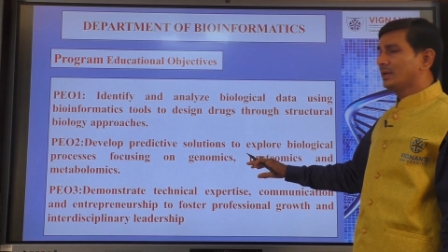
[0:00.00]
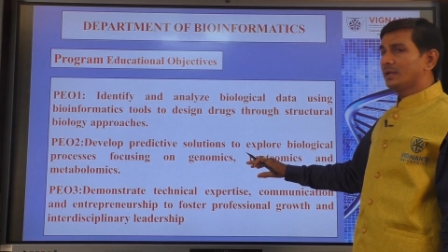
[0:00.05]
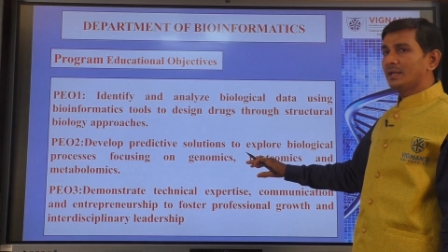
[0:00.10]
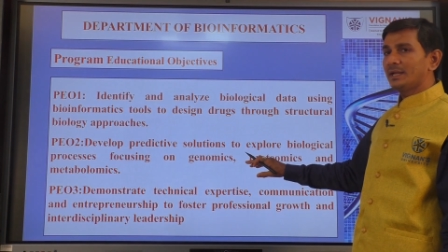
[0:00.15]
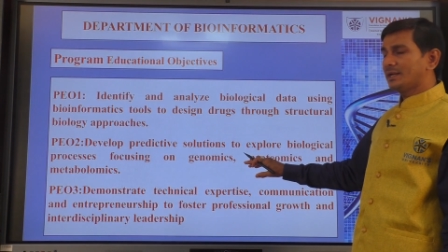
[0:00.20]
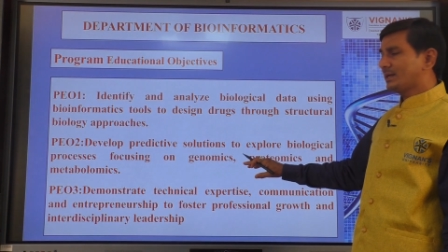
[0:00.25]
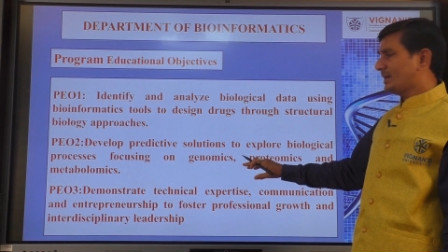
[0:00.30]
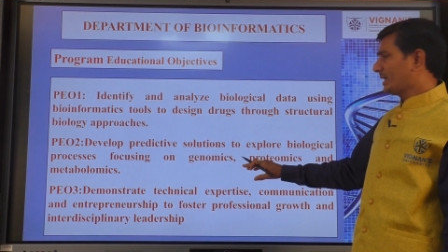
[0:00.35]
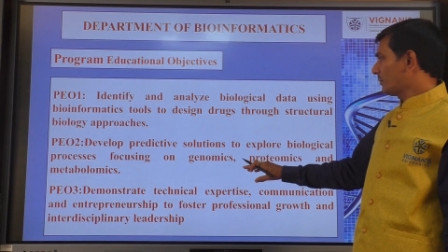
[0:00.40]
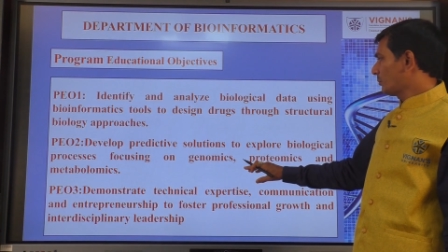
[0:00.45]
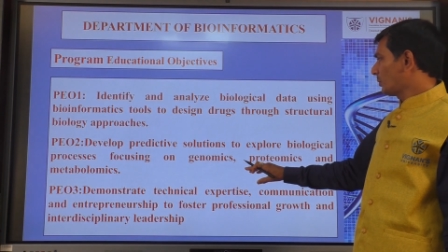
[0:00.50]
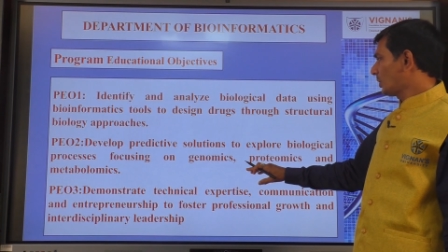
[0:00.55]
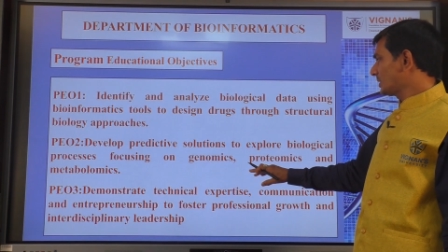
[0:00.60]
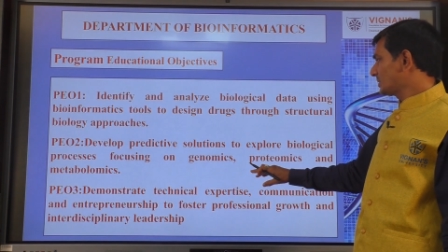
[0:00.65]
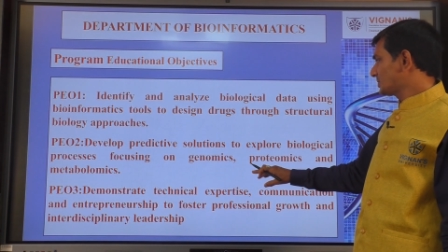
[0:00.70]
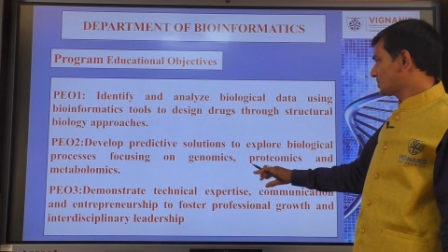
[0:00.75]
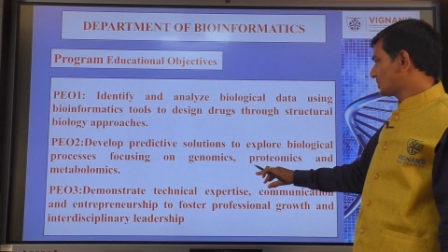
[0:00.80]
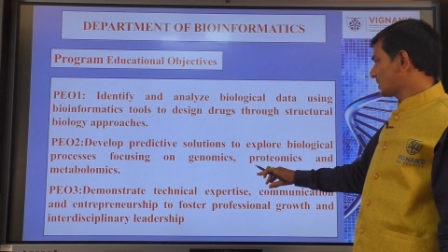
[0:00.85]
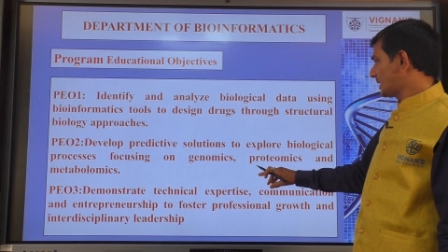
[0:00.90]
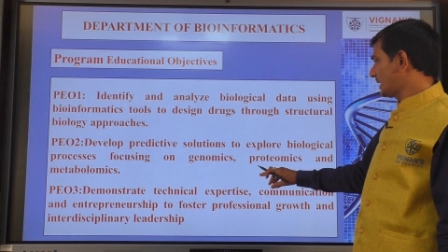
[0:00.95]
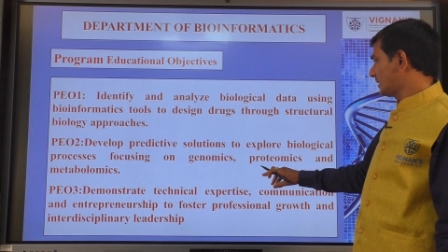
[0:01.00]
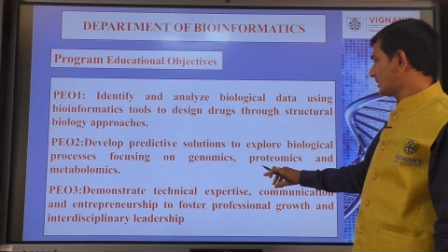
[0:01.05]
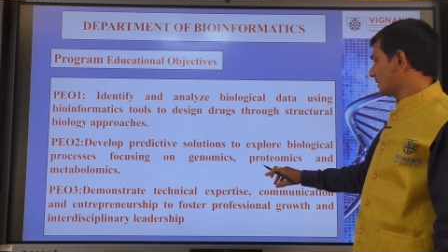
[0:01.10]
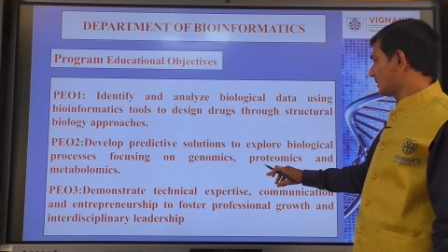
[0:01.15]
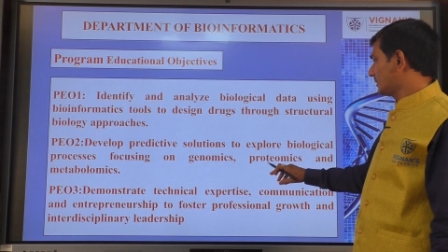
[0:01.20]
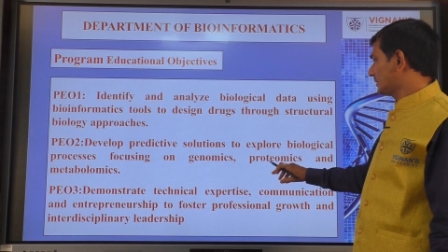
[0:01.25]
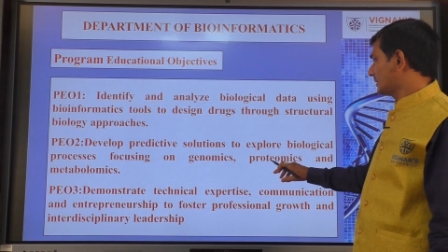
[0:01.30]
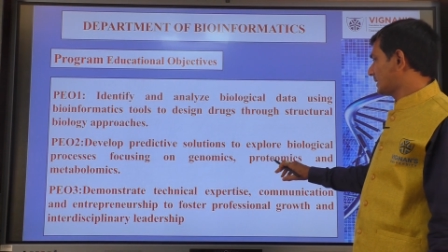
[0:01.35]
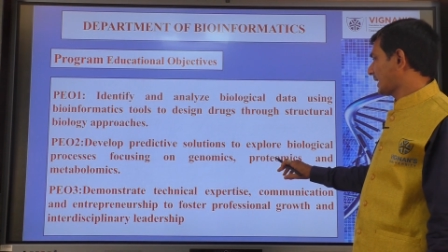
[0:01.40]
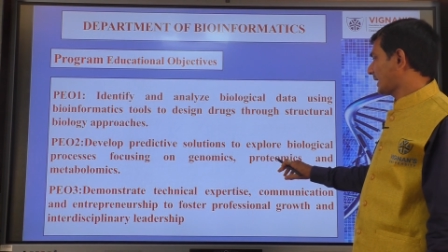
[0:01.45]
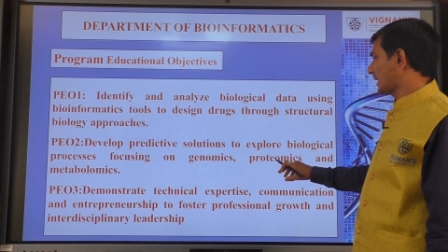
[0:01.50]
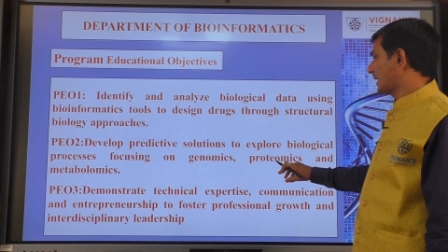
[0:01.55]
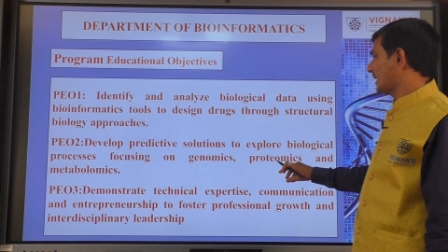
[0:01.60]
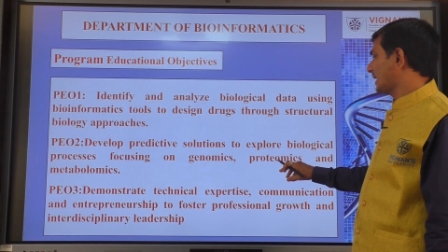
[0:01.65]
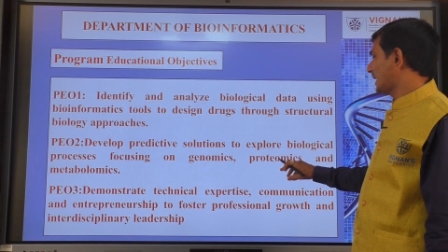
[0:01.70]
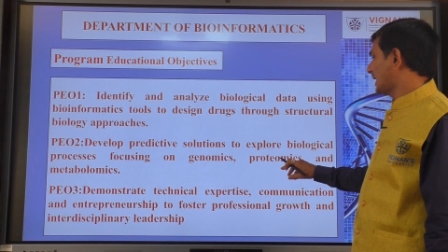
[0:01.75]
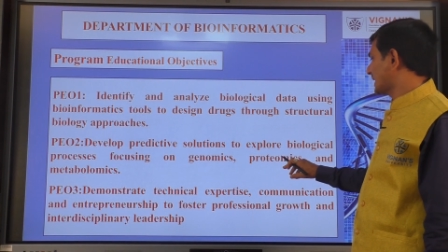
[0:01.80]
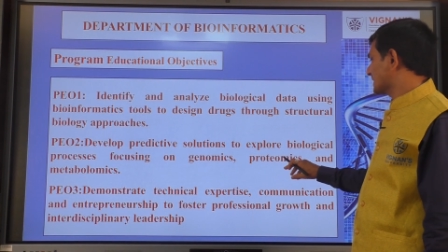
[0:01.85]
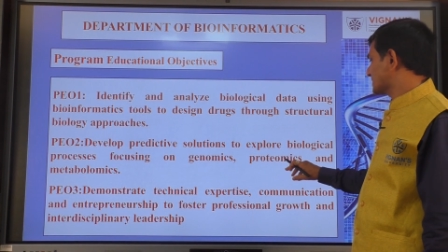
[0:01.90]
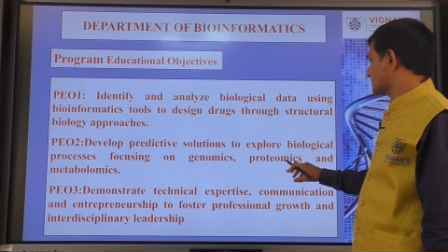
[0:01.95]
it demonstrates
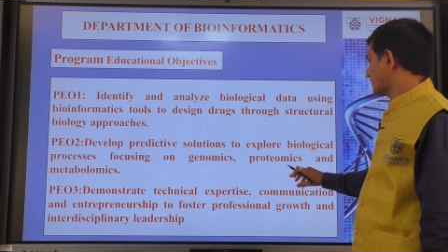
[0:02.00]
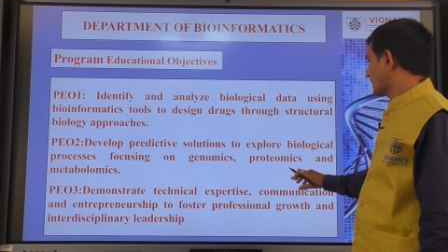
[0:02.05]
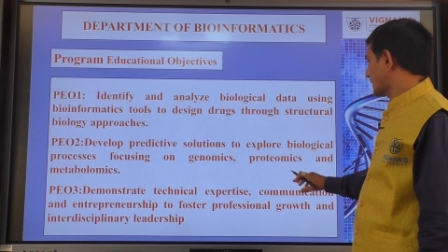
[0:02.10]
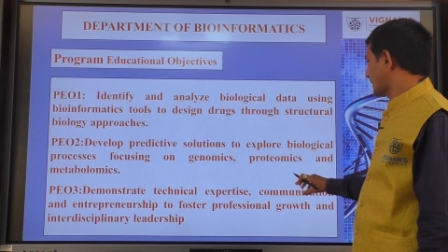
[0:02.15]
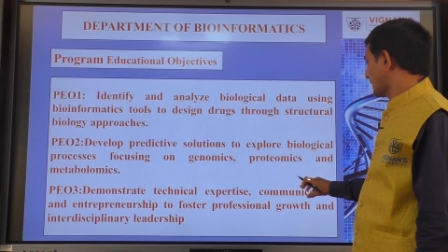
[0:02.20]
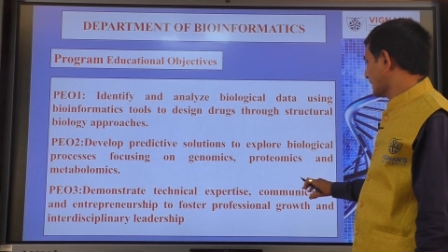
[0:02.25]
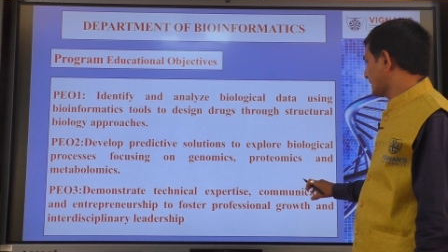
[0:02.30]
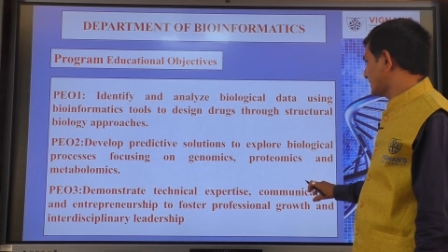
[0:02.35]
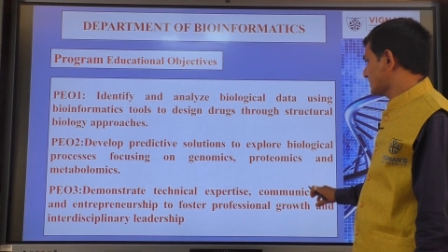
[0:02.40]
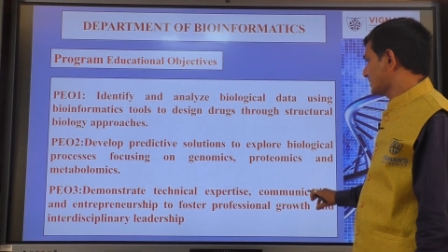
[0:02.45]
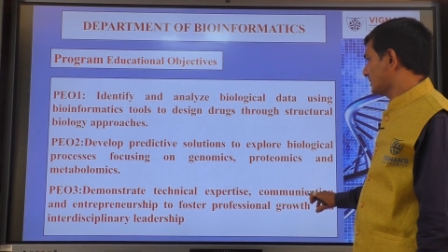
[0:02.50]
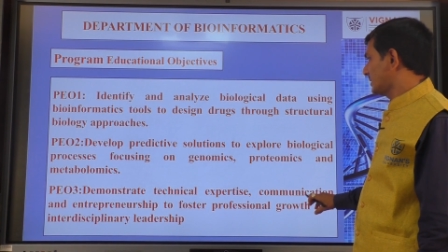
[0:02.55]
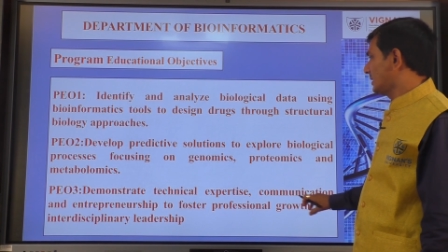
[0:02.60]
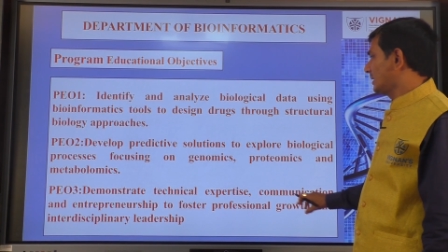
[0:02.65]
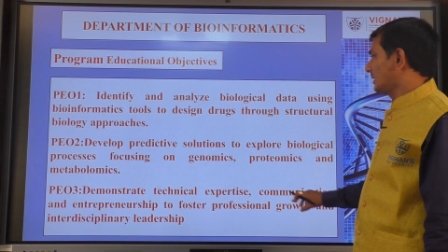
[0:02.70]
technical expertise,